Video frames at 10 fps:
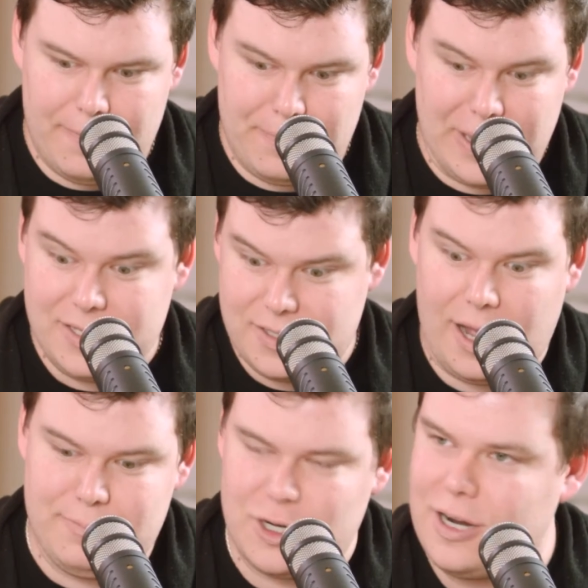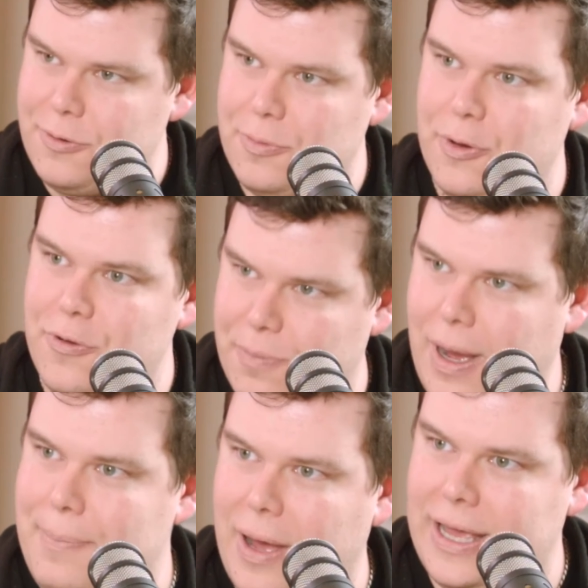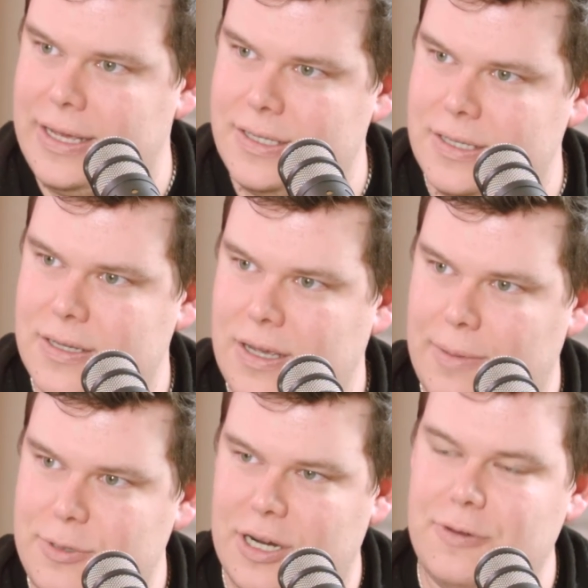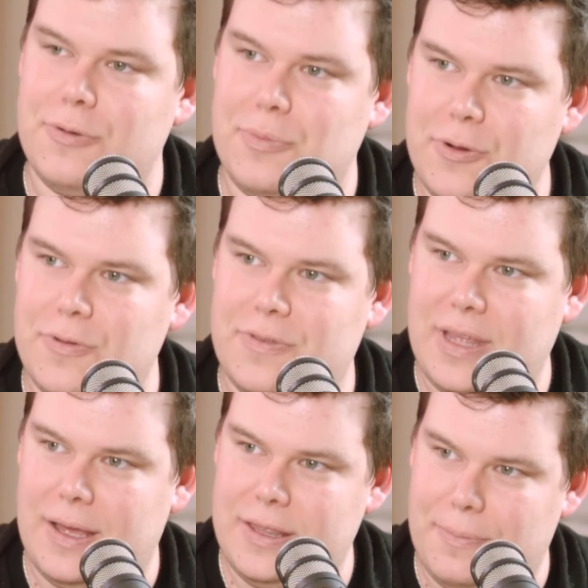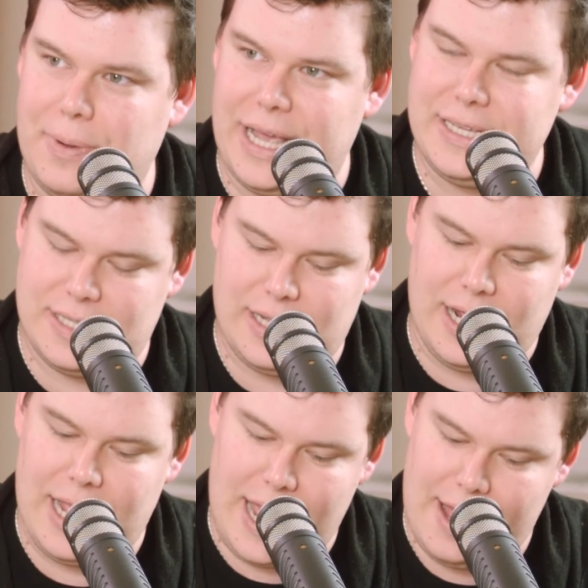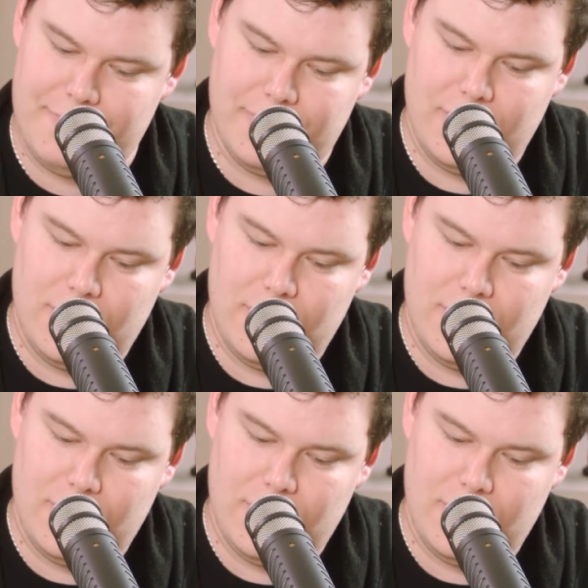Because I'm trying to remove my bias. I'm trying to remove the bias that I have